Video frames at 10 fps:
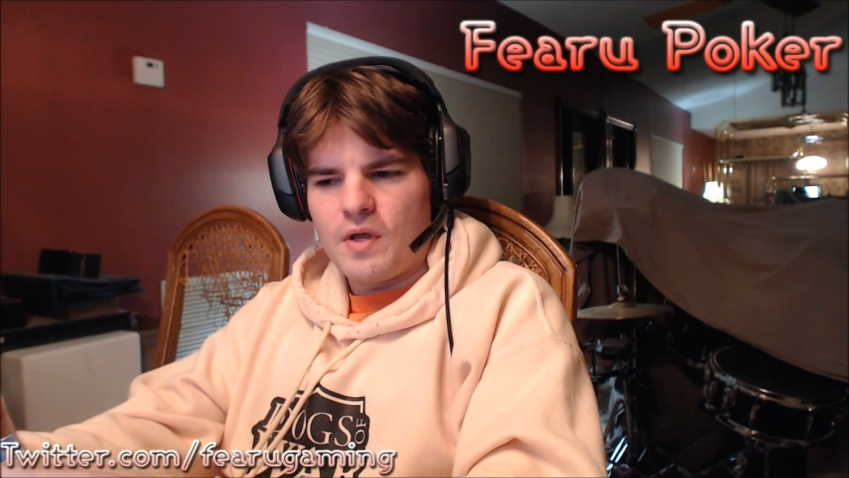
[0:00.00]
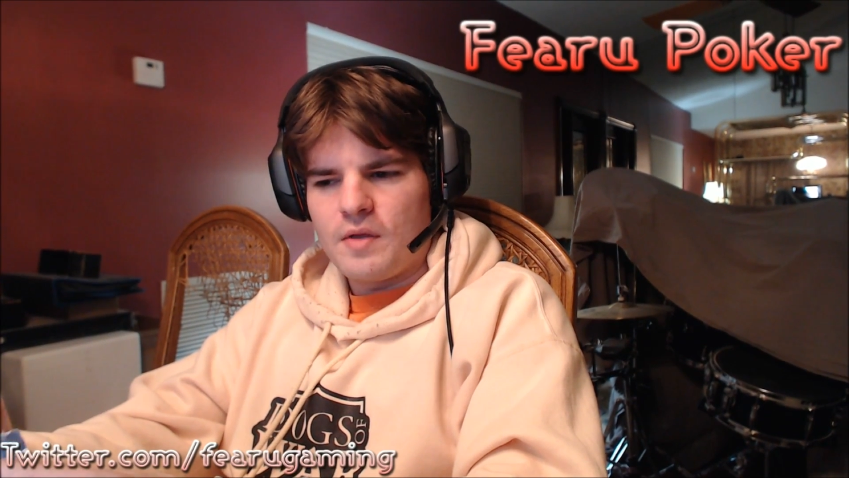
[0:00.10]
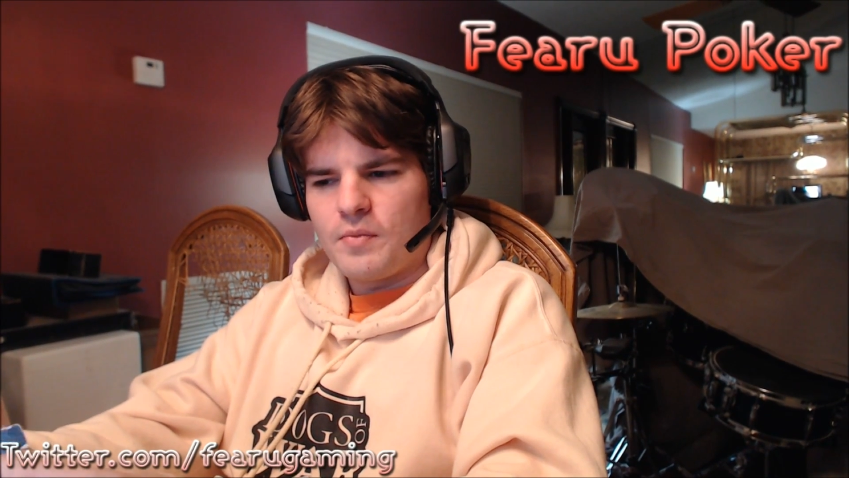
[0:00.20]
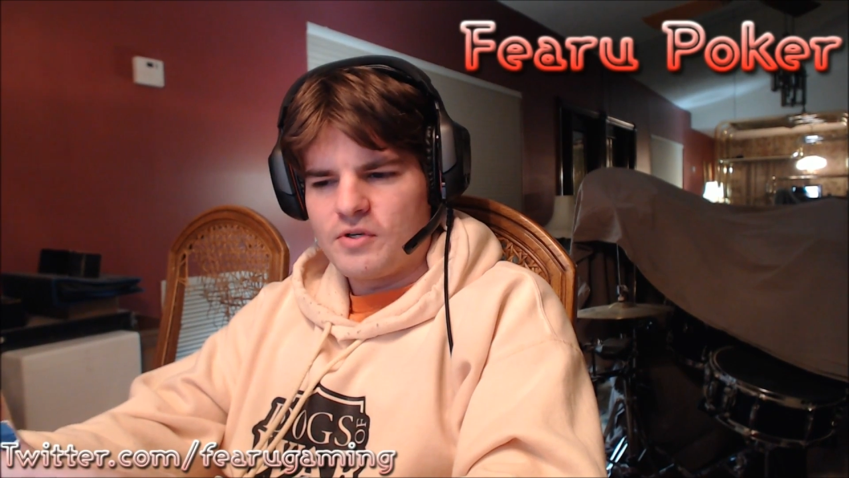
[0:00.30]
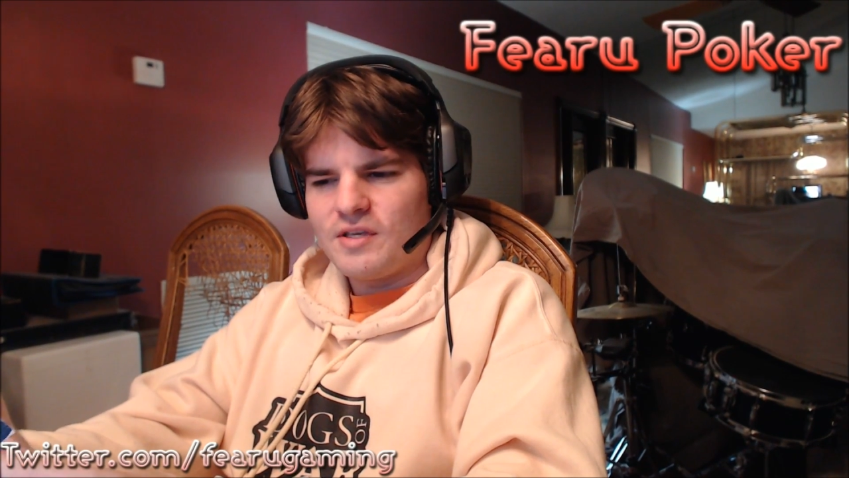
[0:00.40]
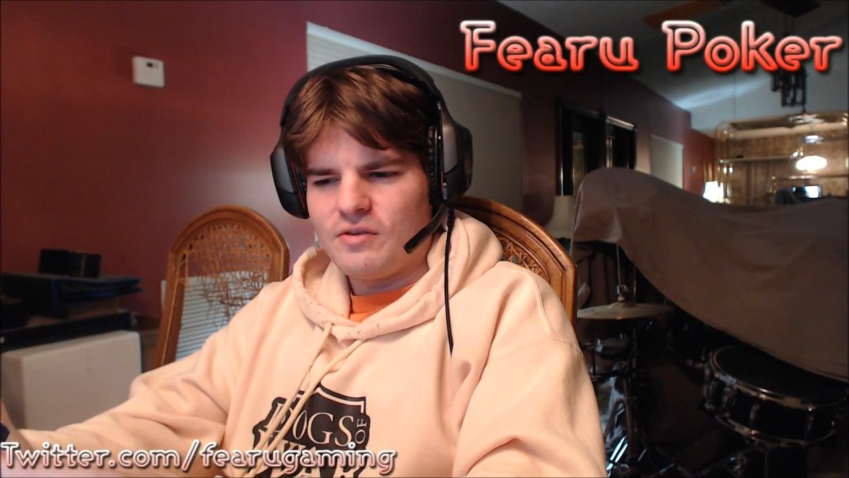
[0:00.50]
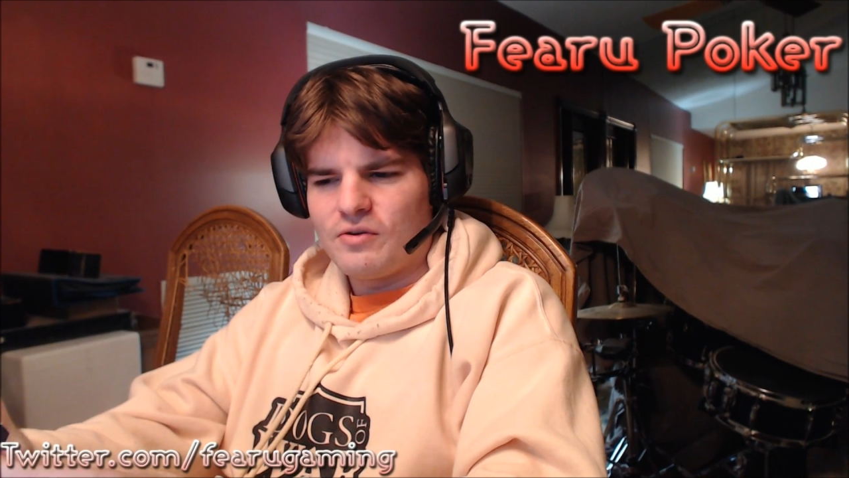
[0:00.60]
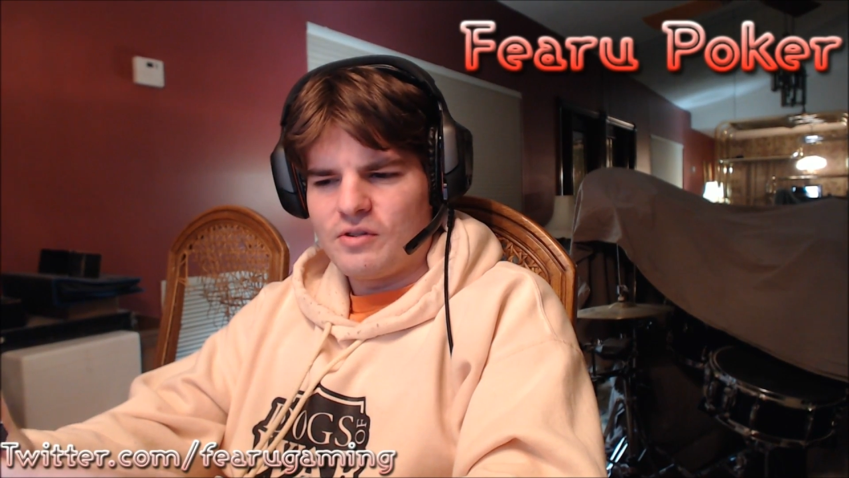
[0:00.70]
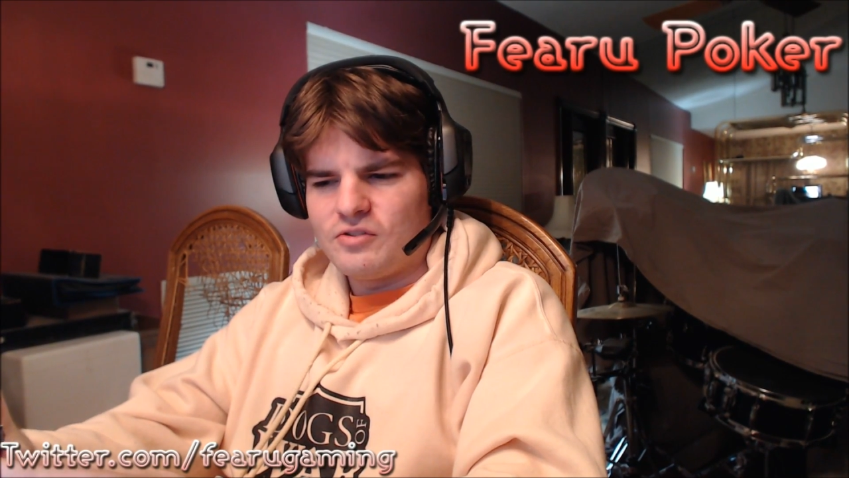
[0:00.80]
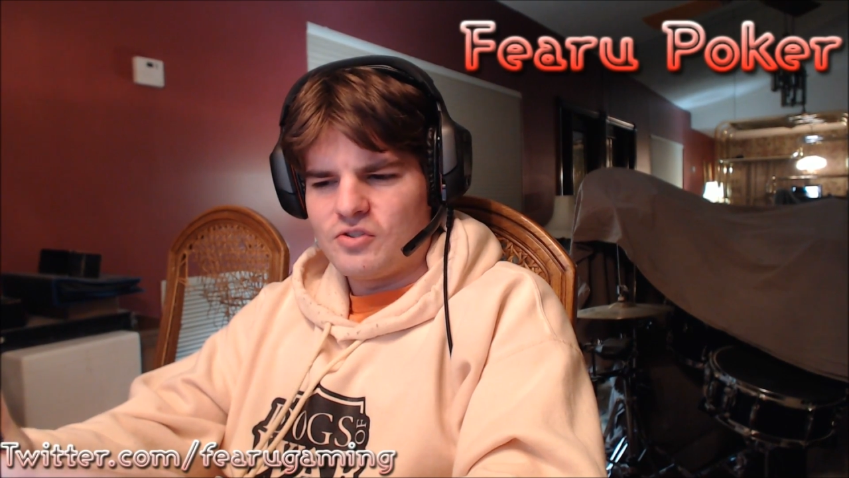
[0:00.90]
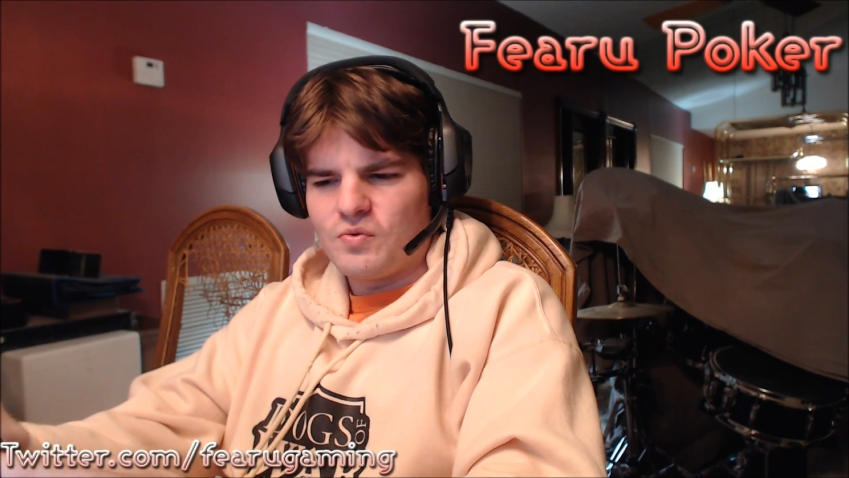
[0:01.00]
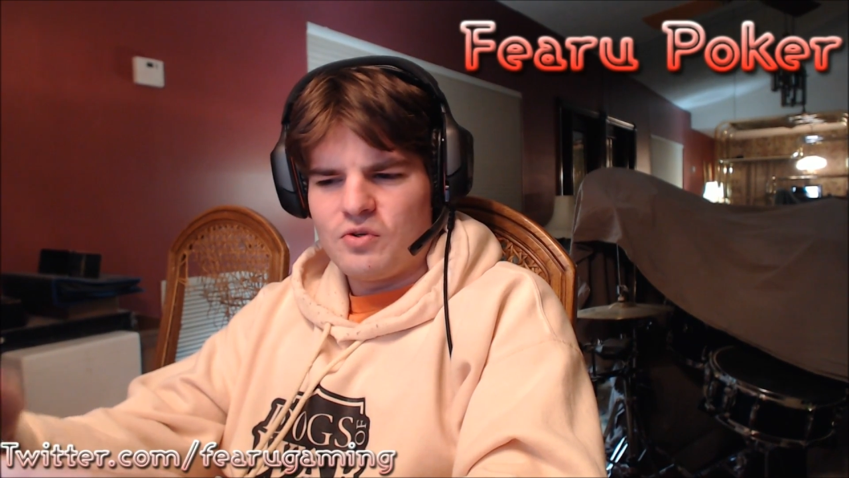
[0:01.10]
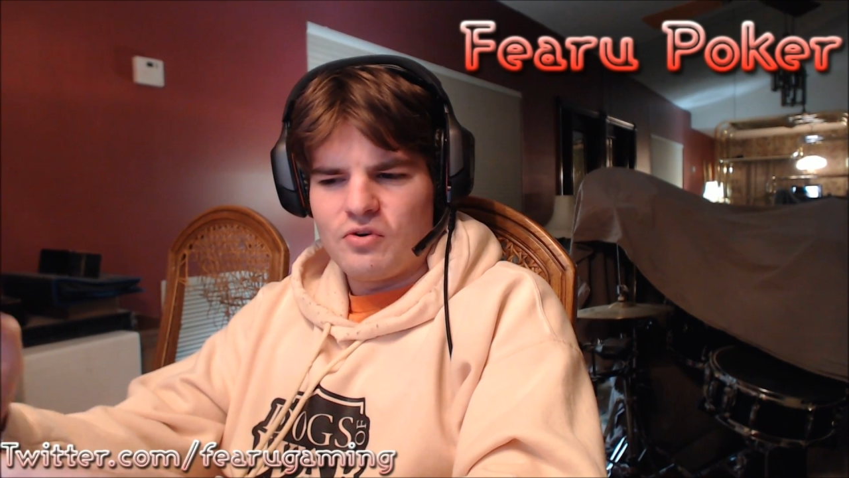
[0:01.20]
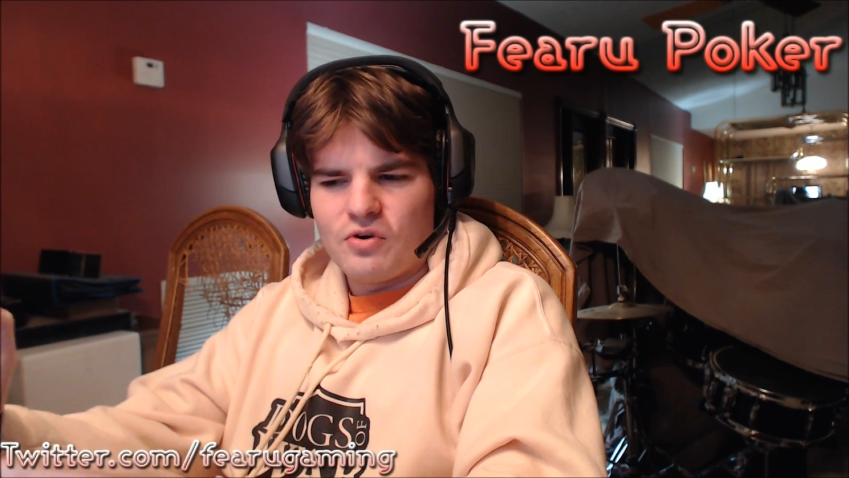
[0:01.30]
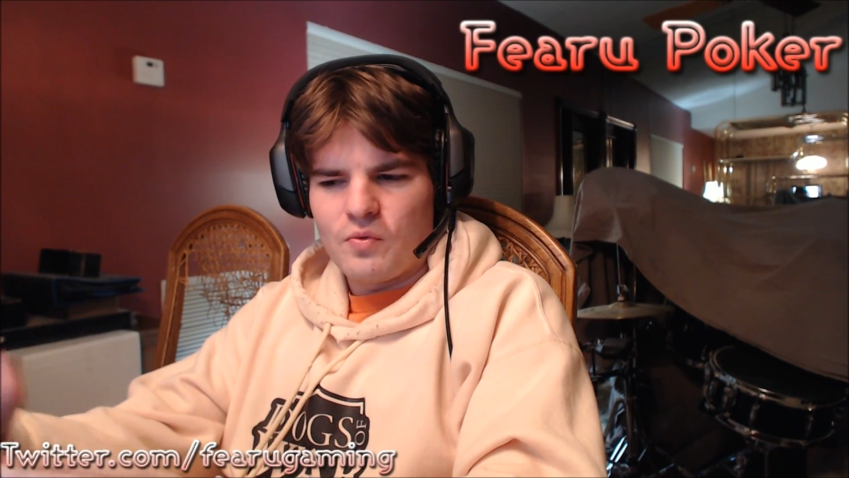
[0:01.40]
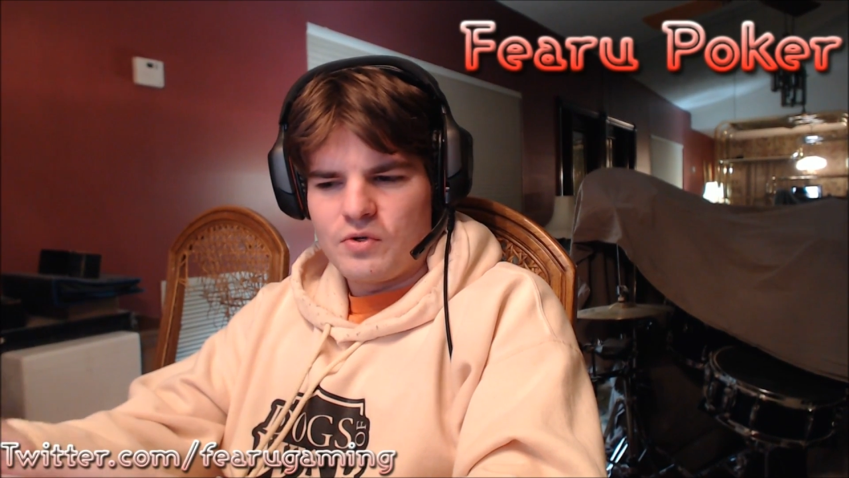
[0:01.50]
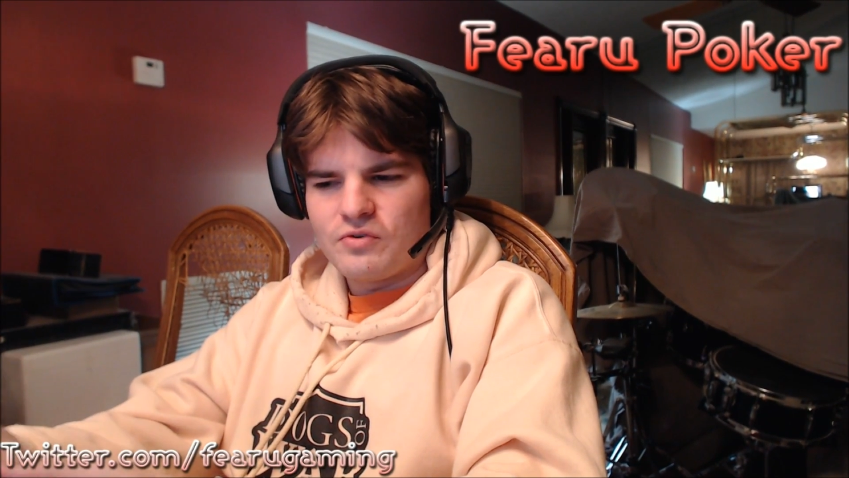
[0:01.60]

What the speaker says: particularly just when you're